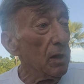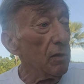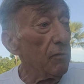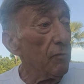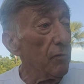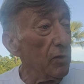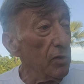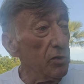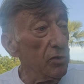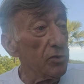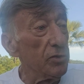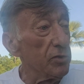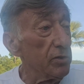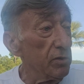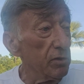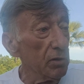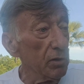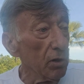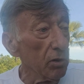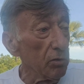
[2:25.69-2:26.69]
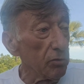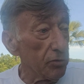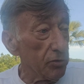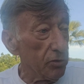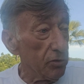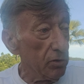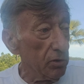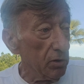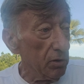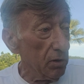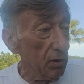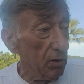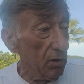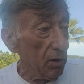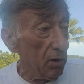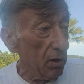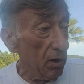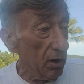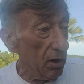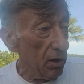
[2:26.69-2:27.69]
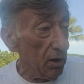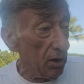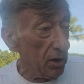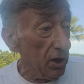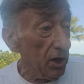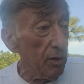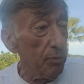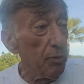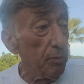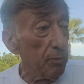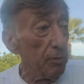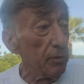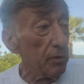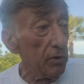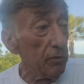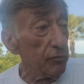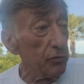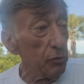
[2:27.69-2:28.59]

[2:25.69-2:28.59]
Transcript: If he's not capable